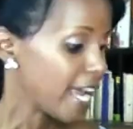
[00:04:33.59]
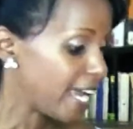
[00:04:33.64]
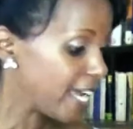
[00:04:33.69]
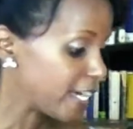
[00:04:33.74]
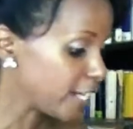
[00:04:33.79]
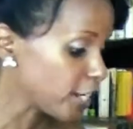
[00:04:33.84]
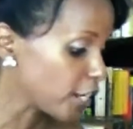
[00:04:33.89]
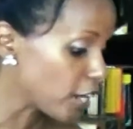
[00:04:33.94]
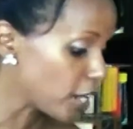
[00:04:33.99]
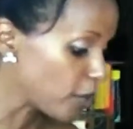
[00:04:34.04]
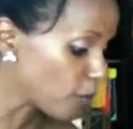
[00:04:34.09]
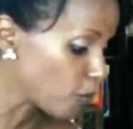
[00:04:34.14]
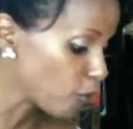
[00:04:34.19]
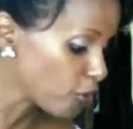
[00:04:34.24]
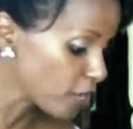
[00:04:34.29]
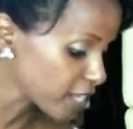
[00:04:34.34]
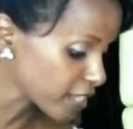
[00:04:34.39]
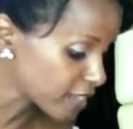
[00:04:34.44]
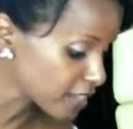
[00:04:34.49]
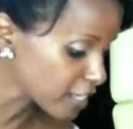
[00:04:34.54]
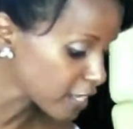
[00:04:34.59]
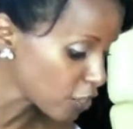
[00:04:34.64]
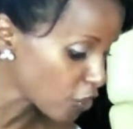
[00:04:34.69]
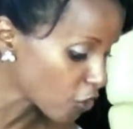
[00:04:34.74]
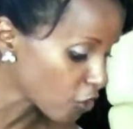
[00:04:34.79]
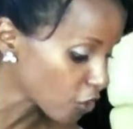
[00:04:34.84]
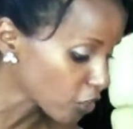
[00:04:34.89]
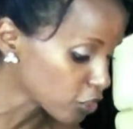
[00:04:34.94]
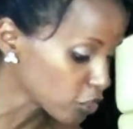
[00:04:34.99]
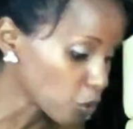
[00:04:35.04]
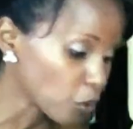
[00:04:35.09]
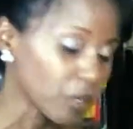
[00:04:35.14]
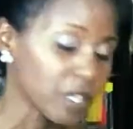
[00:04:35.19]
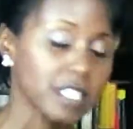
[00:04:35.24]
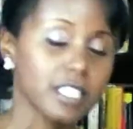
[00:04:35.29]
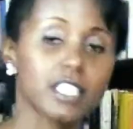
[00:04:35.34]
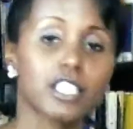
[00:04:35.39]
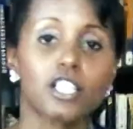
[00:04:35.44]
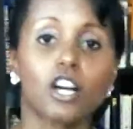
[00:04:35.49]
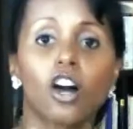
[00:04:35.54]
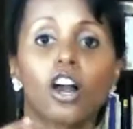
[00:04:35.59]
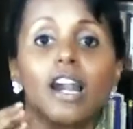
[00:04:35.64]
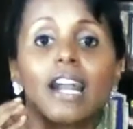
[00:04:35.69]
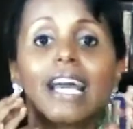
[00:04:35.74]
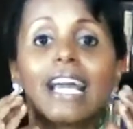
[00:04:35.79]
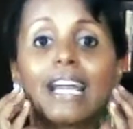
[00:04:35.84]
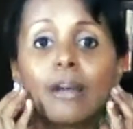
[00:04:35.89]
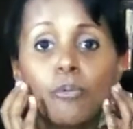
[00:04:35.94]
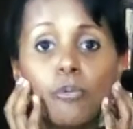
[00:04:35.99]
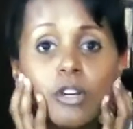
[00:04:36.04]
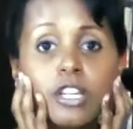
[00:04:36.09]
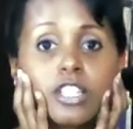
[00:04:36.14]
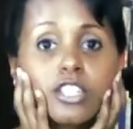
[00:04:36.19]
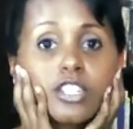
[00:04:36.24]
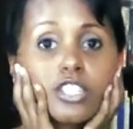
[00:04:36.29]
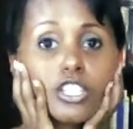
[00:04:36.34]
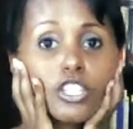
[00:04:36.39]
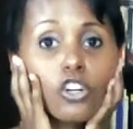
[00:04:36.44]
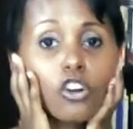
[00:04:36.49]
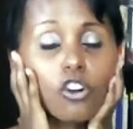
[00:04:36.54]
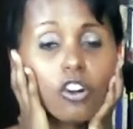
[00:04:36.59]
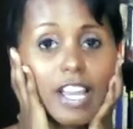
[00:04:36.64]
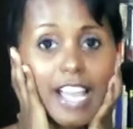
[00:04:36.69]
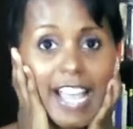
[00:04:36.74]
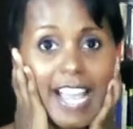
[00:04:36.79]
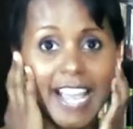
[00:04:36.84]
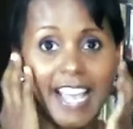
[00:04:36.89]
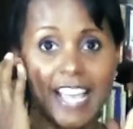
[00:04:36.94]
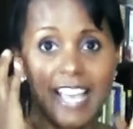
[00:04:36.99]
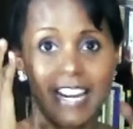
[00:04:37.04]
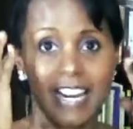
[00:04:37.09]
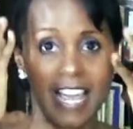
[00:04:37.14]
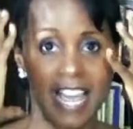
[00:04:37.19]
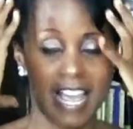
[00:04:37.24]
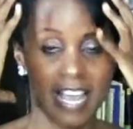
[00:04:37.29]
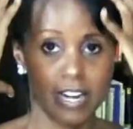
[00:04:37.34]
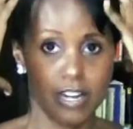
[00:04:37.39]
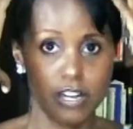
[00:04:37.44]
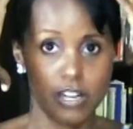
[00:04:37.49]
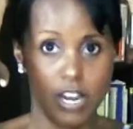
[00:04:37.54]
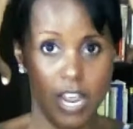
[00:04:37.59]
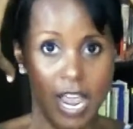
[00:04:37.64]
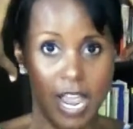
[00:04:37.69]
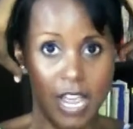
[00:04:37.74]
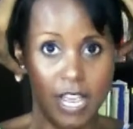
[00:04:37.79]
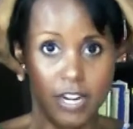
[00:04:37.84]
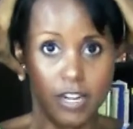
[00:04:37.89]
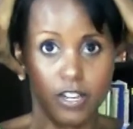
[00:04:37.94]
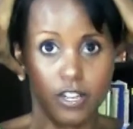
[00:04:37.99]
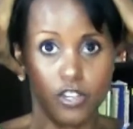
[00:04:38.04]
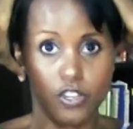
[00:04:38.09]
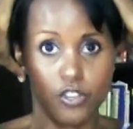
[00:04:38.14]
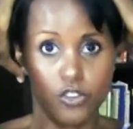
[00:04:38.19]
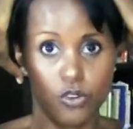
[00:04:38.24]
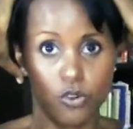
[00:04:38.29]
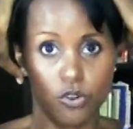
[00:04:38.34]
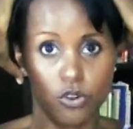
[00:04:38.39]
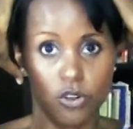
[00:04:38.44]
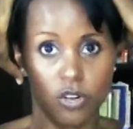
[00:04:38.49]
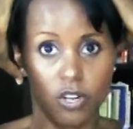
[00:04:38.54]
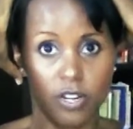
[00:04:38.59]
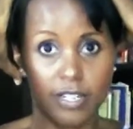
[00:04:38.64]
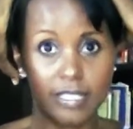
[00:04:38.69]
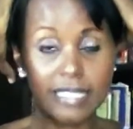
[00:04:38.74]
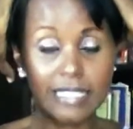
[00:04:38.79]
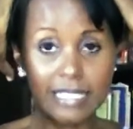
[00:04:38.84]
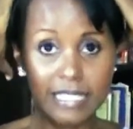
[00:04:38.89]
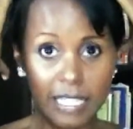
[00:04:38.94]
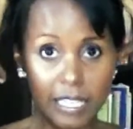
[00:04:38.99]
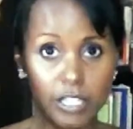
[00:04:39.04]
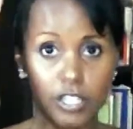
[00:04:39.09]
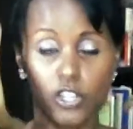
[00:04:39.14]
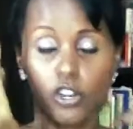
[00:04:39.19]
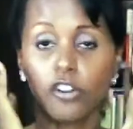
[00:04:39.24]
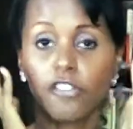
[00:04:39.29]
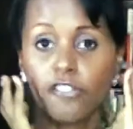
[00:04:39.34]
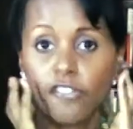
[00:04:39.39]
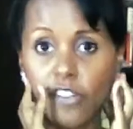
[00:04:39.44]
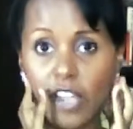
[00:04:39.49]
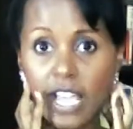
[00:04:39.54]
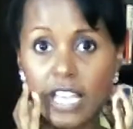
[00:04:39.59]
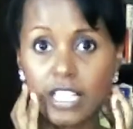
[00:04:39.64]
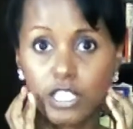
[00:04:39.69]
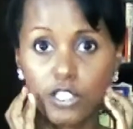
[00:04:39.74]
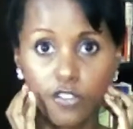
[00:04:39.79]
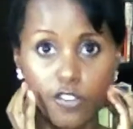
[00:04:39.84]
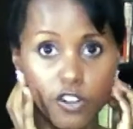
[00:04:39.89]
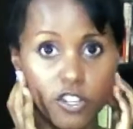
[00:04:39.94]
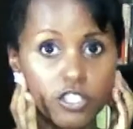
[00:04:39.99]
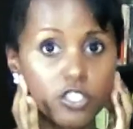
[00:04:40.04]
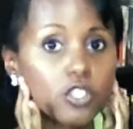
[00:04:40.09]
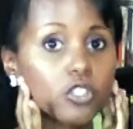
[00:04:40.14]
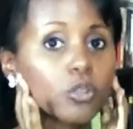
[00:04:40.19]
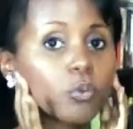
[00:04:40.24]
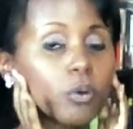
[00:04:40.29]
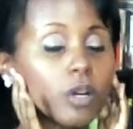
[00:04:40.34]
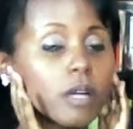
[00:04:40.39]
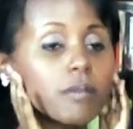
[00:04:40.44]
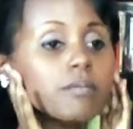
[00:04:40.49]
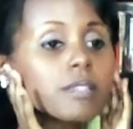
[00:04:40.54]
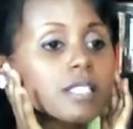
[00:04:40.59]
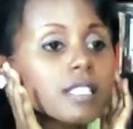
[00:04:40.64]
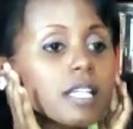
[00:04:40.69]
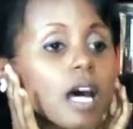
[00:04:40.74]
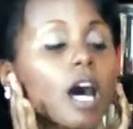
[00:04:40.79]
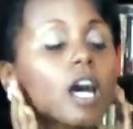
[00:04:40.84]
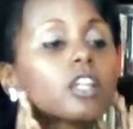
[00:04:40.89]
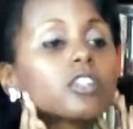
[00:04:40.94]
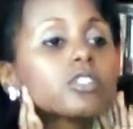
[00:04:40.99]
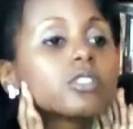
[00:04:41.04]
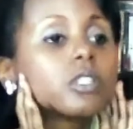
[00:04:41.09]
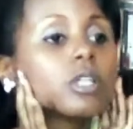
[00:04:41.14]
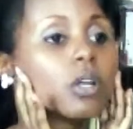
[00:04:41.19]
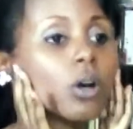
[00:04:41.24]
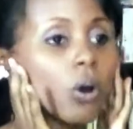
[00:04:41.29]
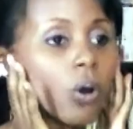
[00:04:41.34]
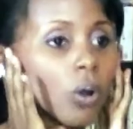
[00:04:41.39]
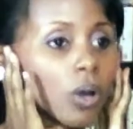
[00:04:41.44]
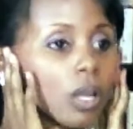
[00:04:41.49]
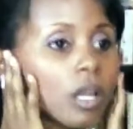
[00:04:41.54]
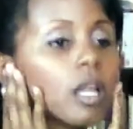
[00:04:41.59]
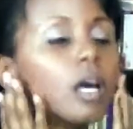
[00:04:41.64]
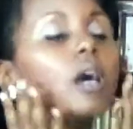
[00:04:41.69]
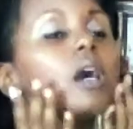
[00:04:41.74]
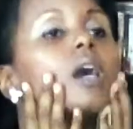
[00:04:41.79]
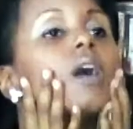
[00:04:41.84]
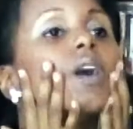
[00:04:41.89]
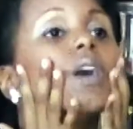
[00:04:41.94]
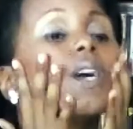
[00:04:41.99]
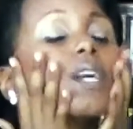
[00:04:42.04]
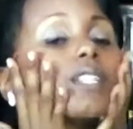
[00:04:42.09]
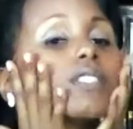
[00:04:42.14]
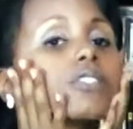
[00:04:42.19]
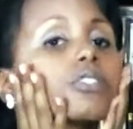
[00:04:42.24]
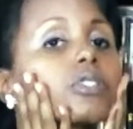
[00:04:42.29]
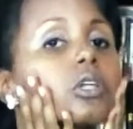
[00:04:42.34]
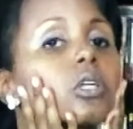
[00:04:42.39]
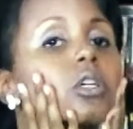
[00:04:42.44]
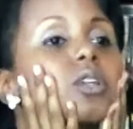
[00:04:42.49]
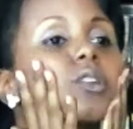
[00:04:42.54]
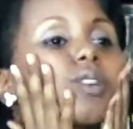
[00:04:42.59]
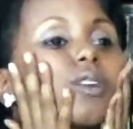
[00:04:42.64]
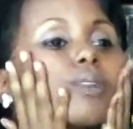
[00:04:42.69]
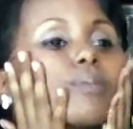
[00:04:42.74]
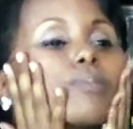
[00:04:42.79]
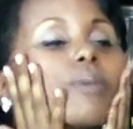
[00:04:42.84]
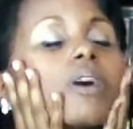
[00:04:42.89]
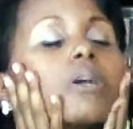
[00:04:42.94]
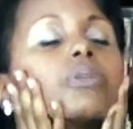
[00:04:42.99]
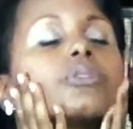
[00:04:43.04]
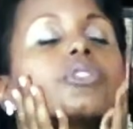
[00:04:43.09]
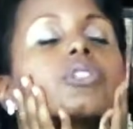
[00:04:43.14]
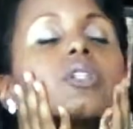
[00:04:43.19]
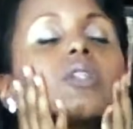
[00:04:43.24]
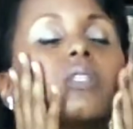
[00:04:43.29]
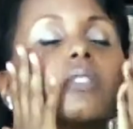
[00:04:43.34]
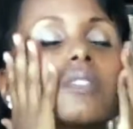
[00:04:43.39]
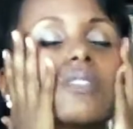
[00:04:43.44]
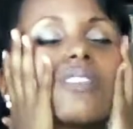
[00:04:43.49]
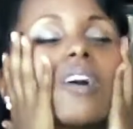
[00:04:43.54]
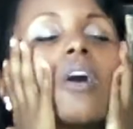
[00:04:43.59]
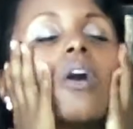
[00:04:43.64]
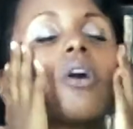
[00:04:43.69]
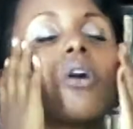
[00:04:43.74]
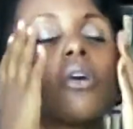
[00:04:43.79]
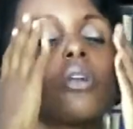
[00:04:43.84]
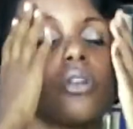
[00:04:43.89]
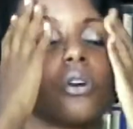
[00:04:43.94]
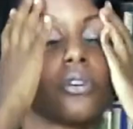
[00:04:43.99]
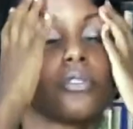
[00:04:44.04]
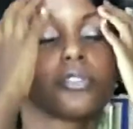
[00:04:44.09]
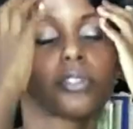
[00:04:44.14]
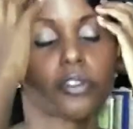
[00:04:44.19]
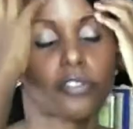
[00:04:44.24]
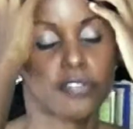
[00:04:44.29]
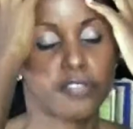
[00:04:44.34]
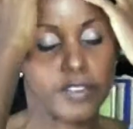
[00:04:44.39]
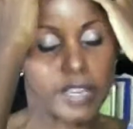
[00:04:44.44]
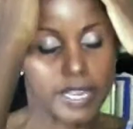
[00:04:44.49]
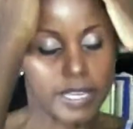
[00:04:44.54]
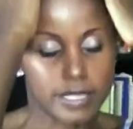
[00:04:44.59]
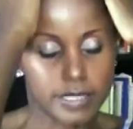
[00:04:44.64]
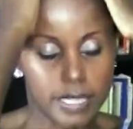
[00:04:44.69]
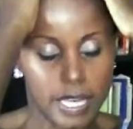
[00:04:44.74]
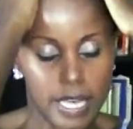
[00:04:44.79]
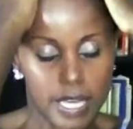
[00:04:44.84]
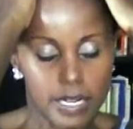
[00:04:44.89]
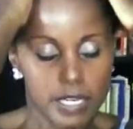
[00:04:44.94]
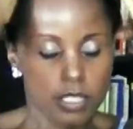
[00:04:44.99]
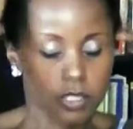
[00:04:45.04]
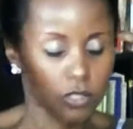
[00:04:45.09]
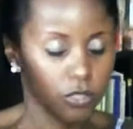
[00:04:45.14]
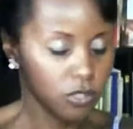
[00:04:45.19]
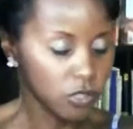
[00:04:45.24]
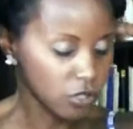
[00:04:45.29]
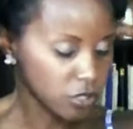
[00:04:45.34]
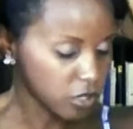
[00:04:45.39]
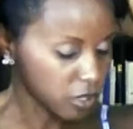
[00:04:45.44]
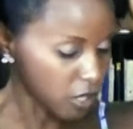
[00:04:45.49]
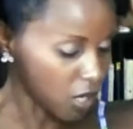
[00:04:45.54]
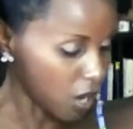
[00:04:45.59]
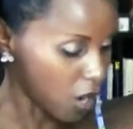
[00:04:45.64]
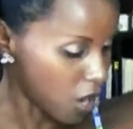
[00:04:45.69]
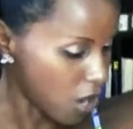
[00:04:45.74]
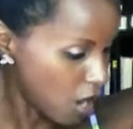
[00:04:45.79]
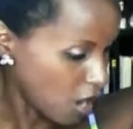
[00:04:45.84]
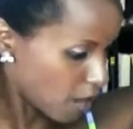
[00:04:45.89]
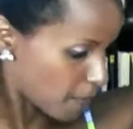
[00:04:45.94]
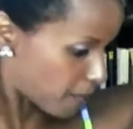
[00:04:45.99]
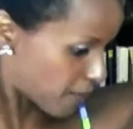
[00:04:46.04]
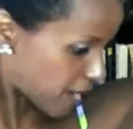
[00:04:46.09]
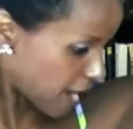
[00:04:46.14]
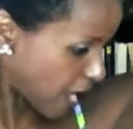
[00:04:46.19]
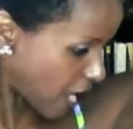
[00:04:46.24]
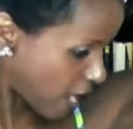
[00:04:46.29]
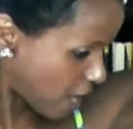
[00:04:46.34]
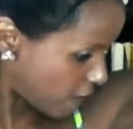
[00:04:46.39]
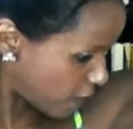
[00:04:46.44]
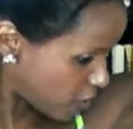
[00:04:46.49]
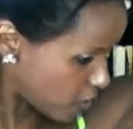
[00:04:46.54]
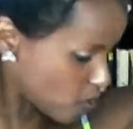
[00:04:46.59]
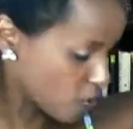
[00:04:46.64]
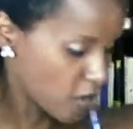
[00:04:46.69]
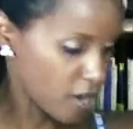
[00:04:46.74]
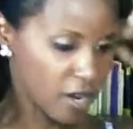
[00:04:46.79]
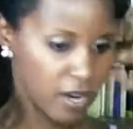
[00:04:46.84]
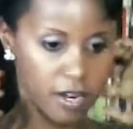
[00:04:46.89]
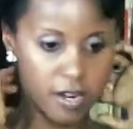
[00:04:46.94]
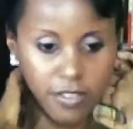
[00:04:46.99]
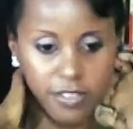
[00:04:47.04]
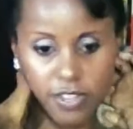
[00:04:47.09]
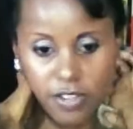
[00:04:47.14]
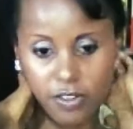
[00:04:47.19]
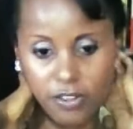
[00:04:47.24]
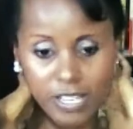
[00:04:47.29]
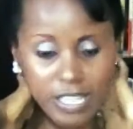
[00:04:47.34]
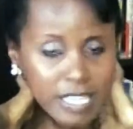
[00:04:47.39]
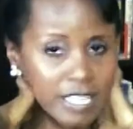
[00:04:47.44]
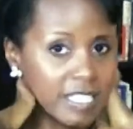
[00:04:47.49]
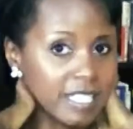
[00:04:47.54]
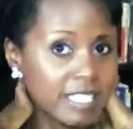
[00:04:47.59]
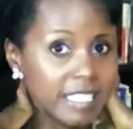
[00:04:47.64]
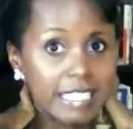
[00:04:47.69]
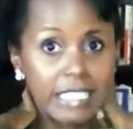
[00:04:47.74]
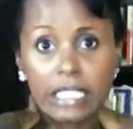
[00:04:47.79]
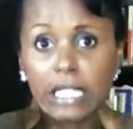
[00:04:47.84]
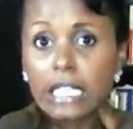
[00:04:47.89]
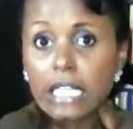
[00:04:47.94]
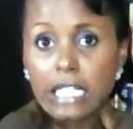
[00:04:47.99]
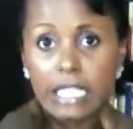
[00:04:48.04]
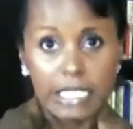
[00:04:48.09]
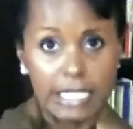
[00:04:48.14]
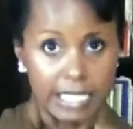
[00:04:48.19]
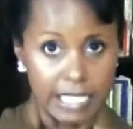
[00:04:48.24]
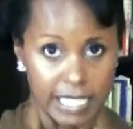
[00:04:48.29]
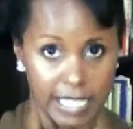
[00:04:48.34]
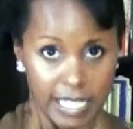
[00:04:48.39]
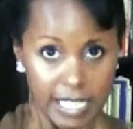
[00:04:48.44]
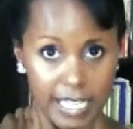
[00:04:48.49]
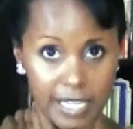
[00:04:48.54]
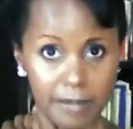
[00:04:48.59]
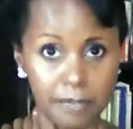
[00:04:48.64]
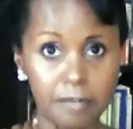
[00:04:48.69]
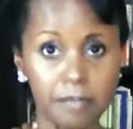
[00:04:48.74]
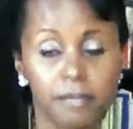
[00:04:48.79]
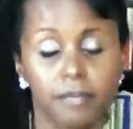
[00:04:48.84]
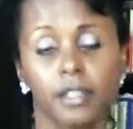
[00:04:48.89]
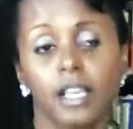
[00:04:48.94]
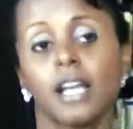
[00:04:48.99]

And with the oil, you want to start with your head and your skin, your face first. So you want to massage the oil in circular motions all over your face and into your scalp and everywhere there is skin.